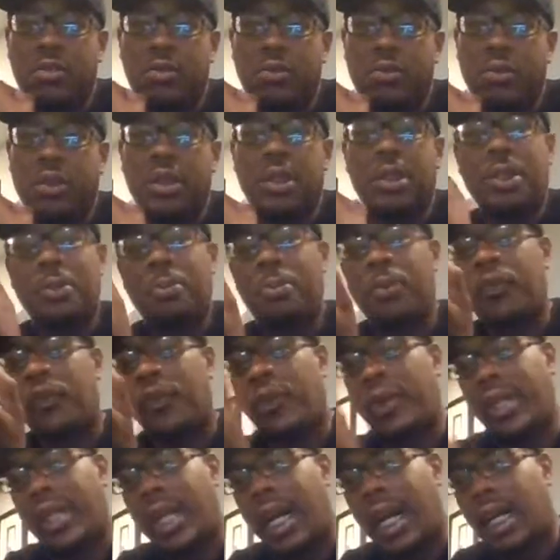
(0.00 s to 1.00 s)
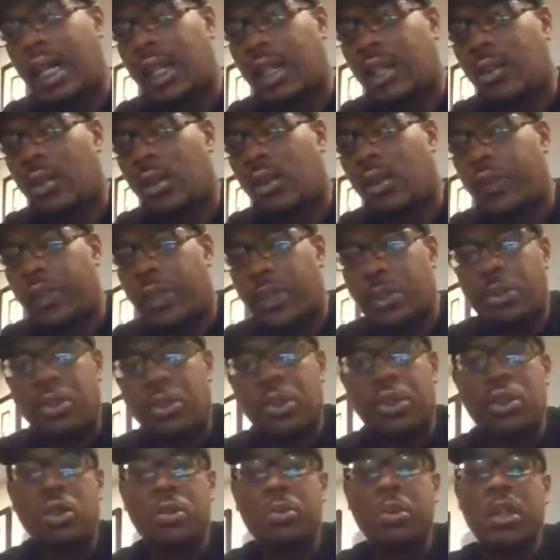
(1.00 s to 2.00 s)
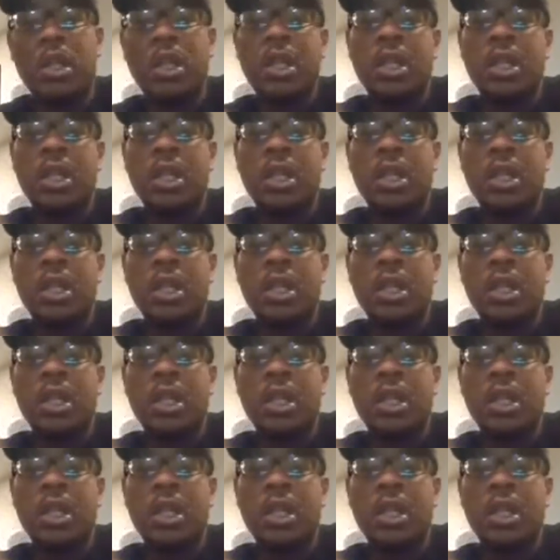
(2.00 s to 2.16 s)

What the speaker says: well, this is before he got kicked off of YouTube,